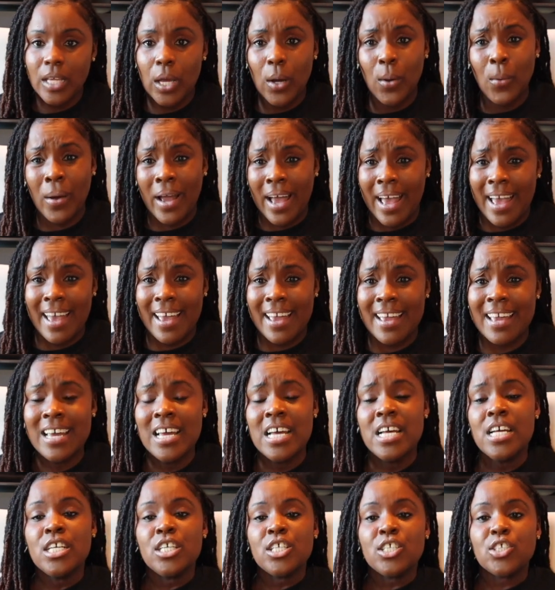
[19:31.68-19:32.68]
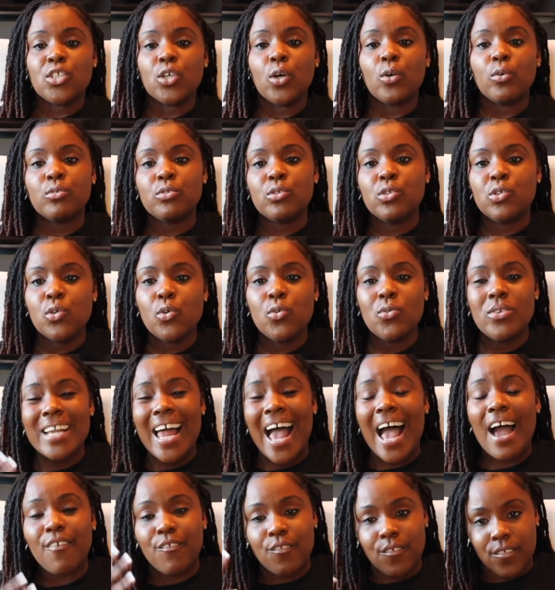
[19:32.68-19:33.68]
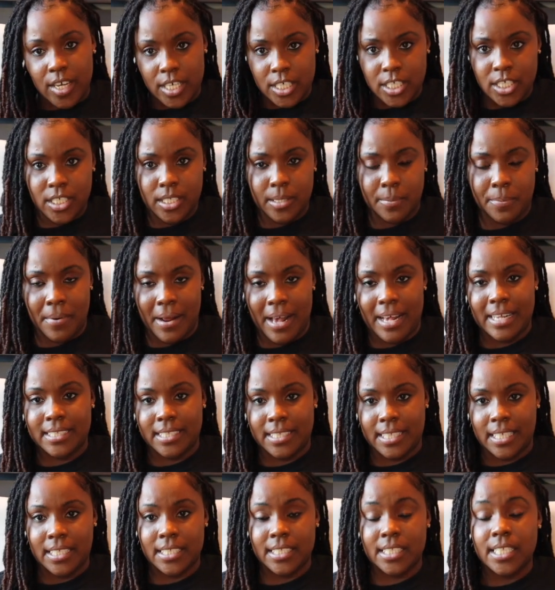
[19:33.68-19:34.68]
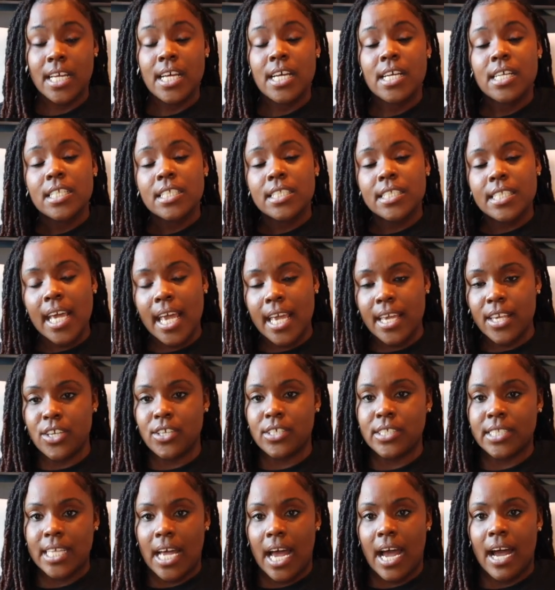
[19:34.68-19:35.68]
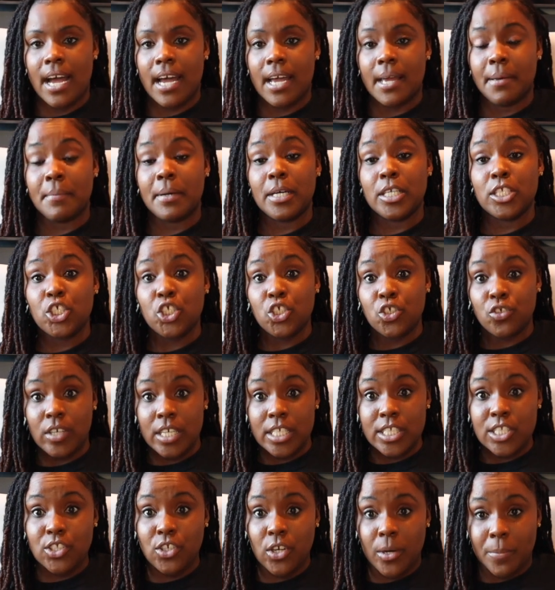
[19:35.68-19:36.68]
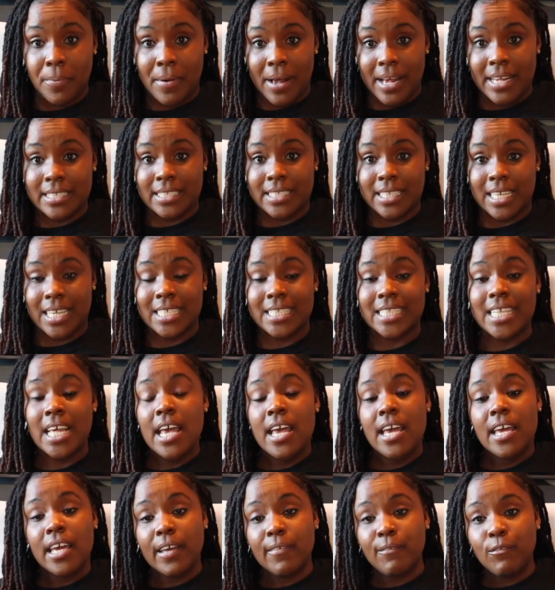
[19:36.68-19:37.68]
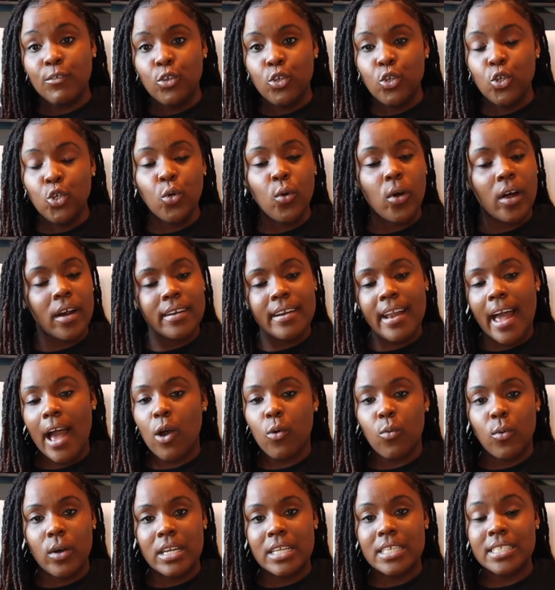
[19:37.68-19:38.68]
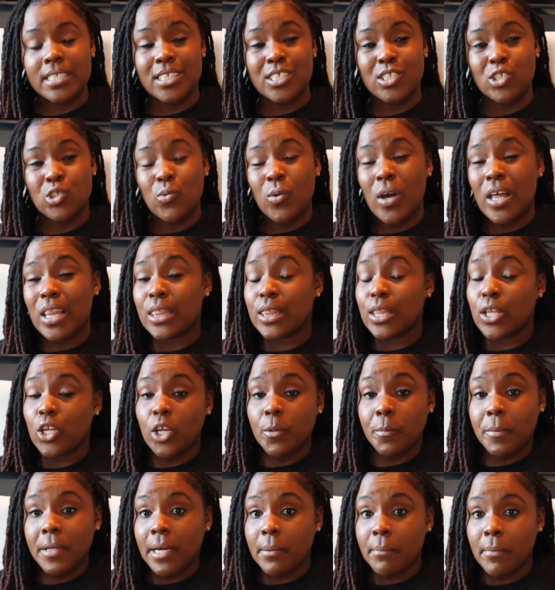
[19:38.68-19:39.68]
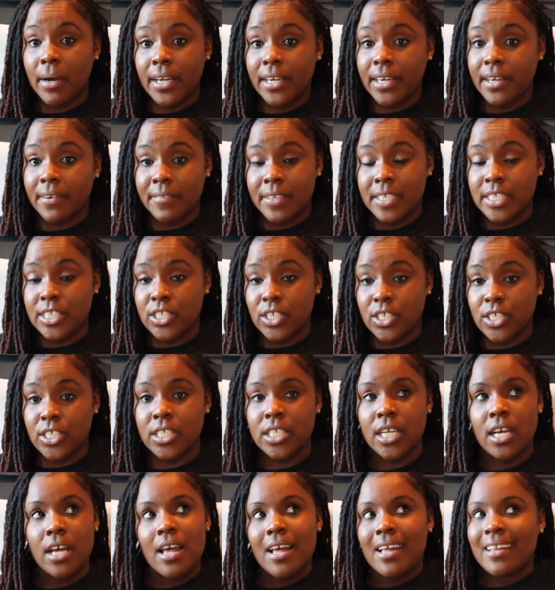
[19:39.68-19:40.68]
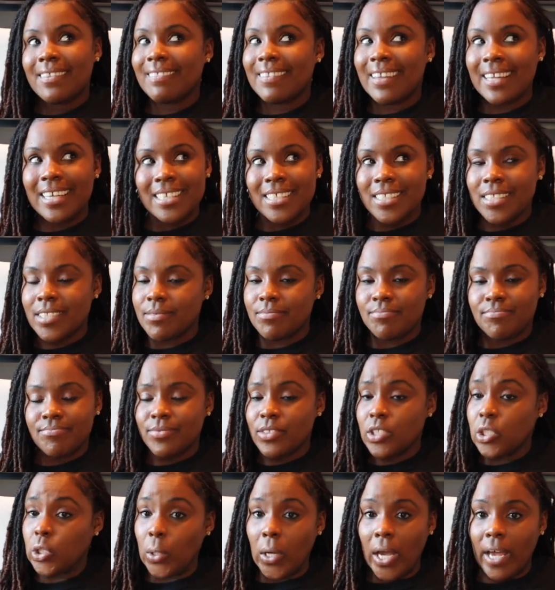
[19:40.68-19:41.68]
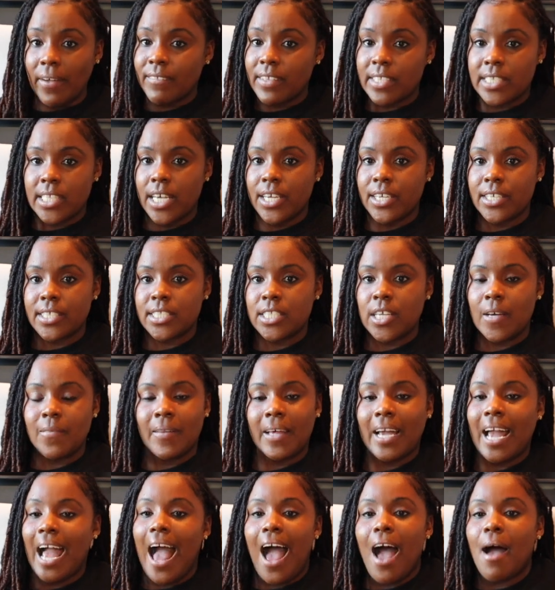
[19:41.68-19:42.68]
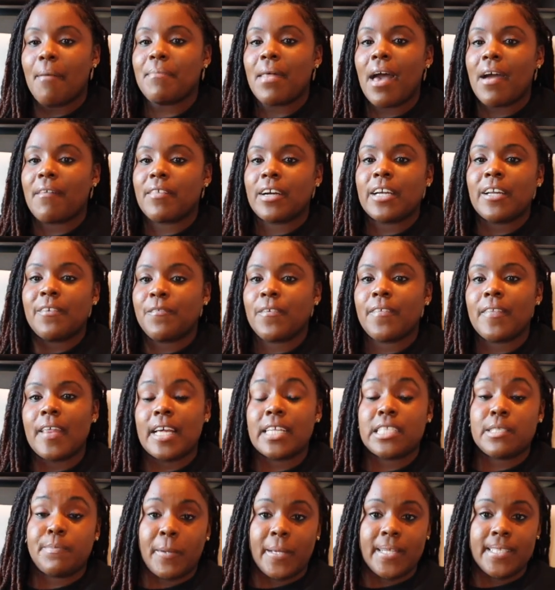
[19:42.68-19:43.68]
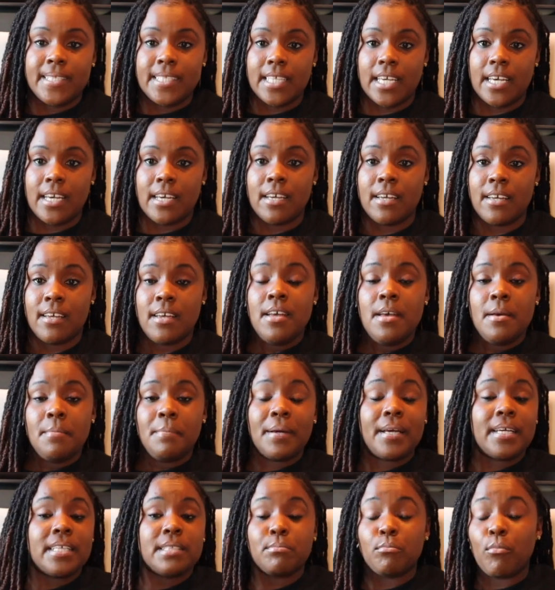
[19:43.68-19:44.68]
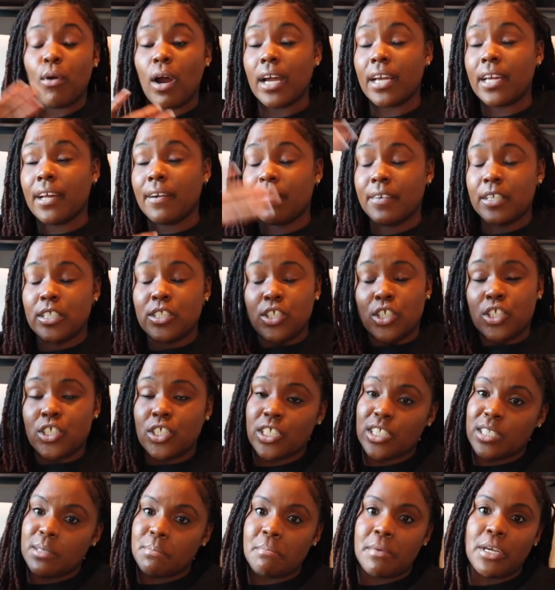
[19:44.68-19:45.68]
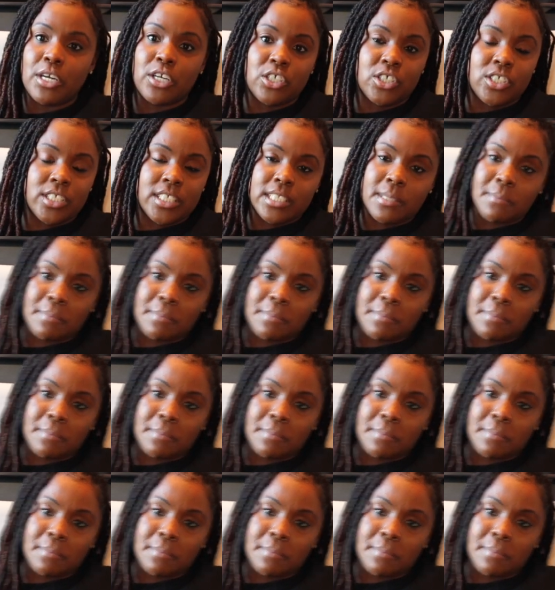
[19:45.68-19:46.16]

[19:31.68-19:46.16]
Okay, so do not rush the process. Take your time, trust your process. If you are not willing to do a little bit of market research, then you have to tell yourself, like, I'm not ready for that space yet, because market research is mere just the